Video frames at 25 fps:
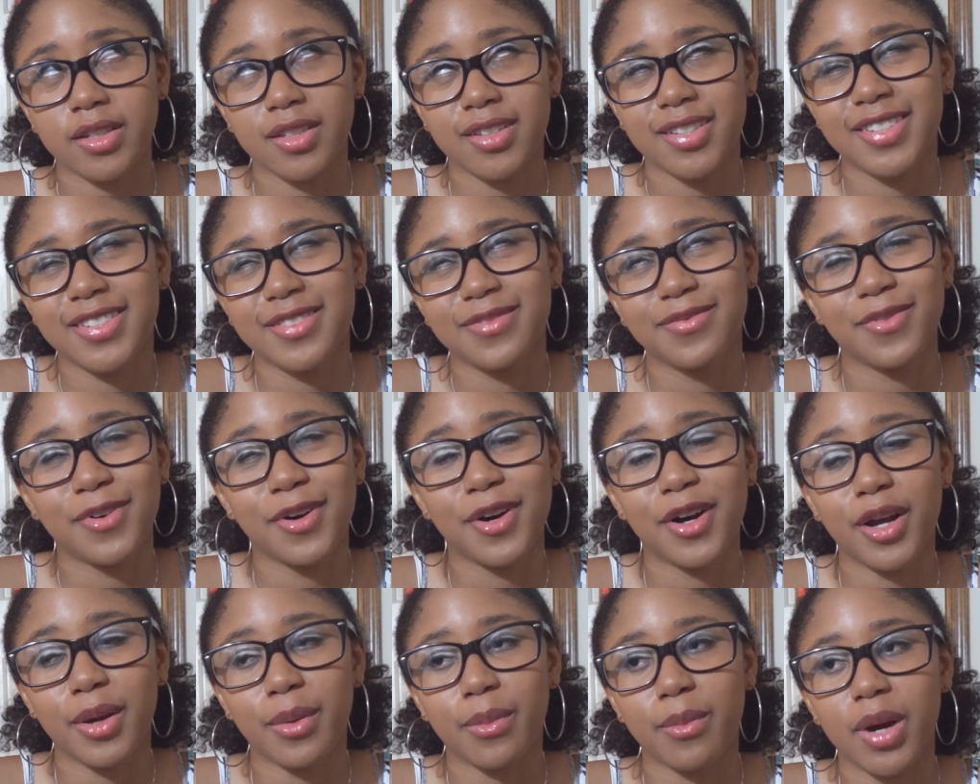I just
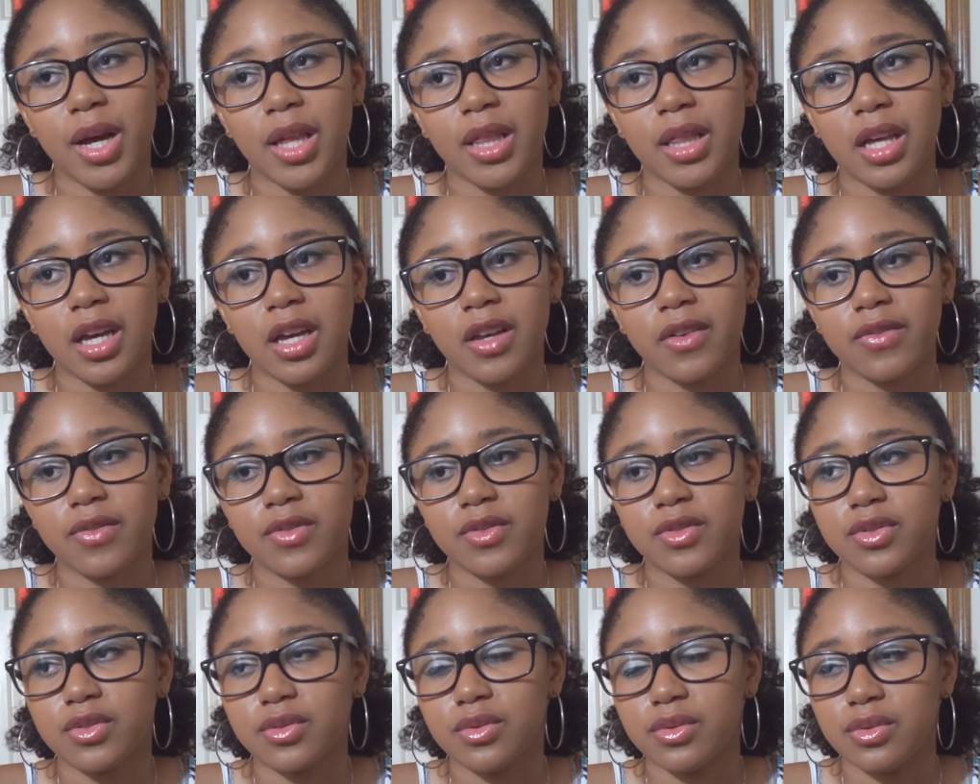want my life
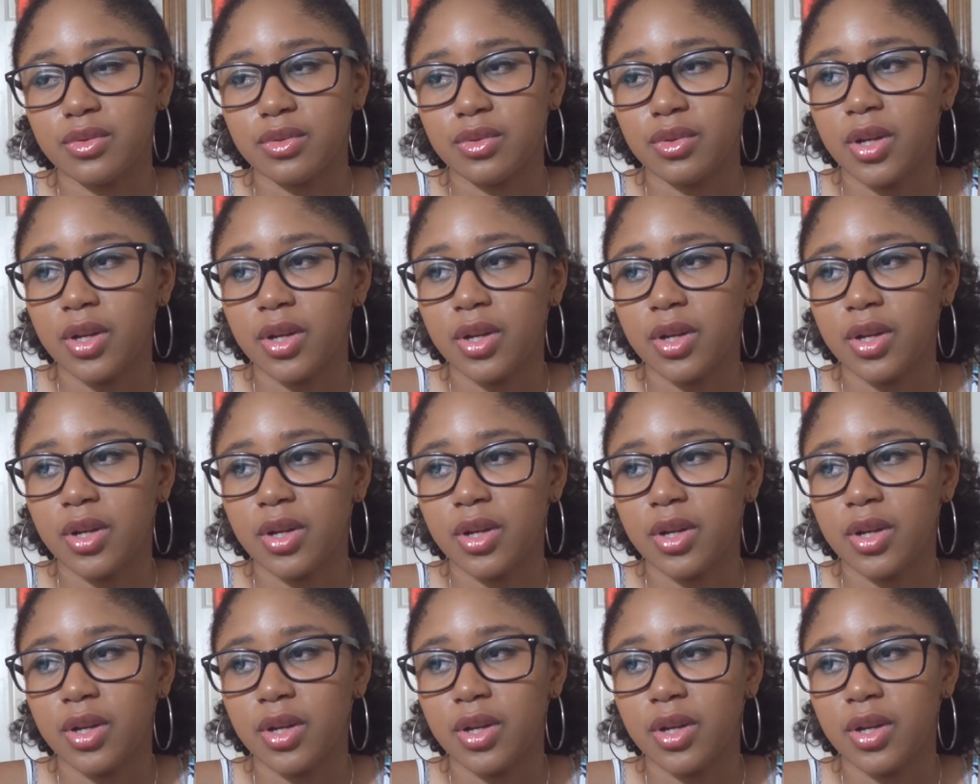to